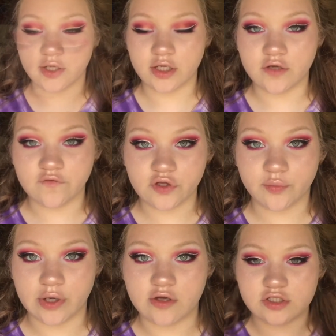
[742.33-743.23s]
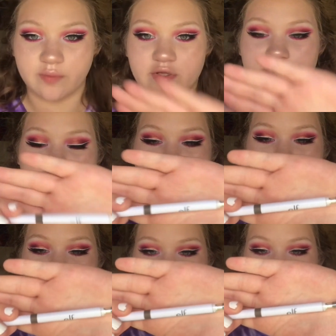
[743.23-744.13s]
Now to fill in the brows, I'm using
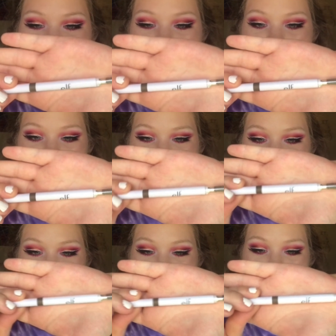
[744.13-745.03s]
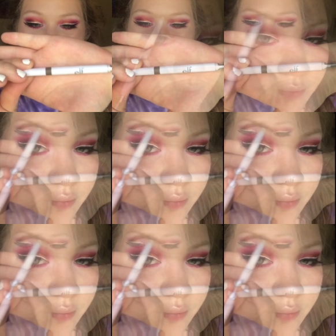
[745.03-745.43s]
the e.l.f. brow pencil in taupe.